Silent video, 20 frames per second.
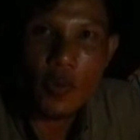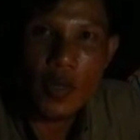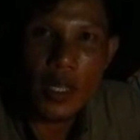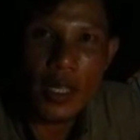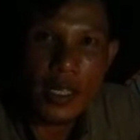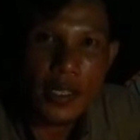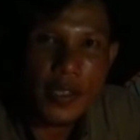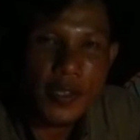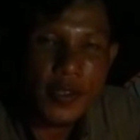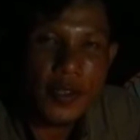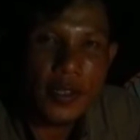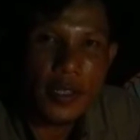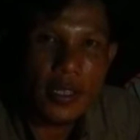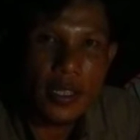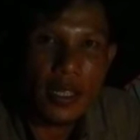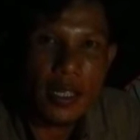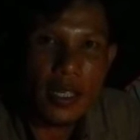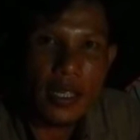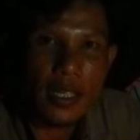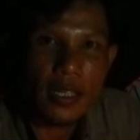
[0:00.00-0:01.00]
with us.
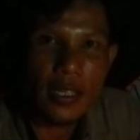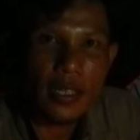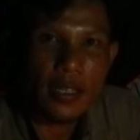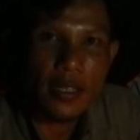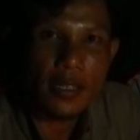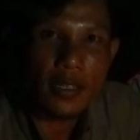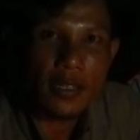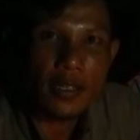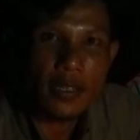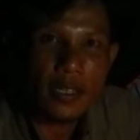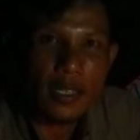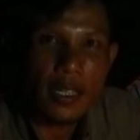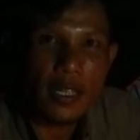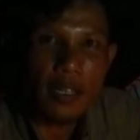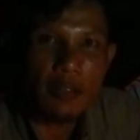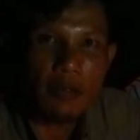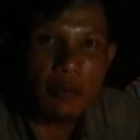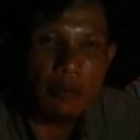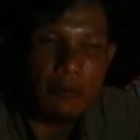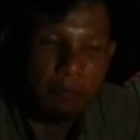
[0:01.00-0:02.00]
Uh, you
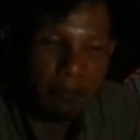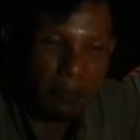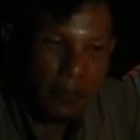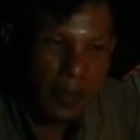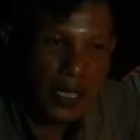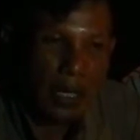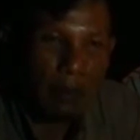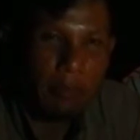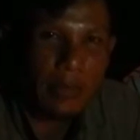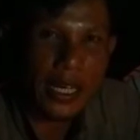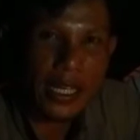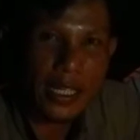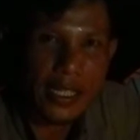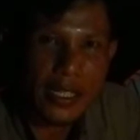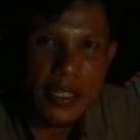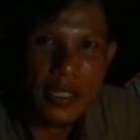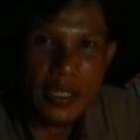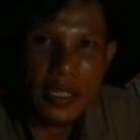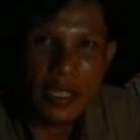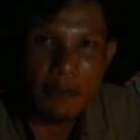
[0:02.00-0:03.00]
know, some
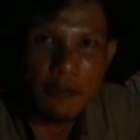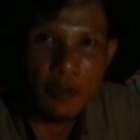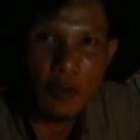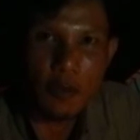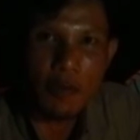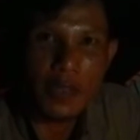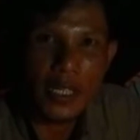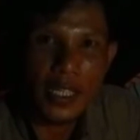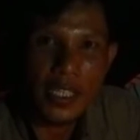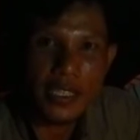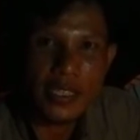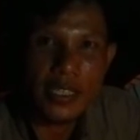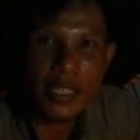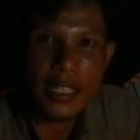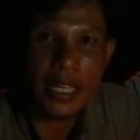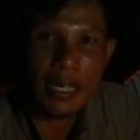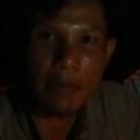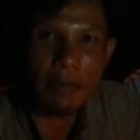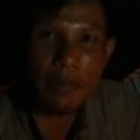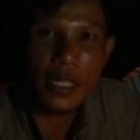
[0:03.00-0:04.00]
nights if you're willing to
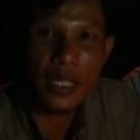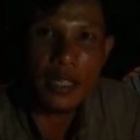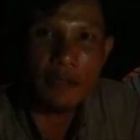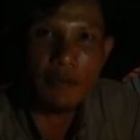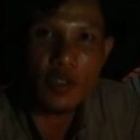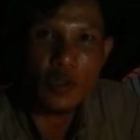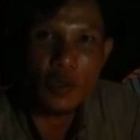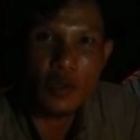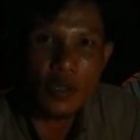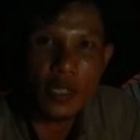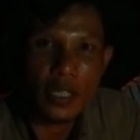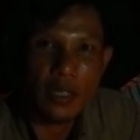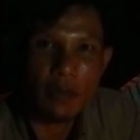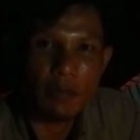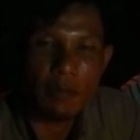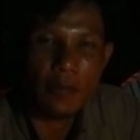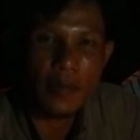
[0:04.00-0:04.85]
come in the future.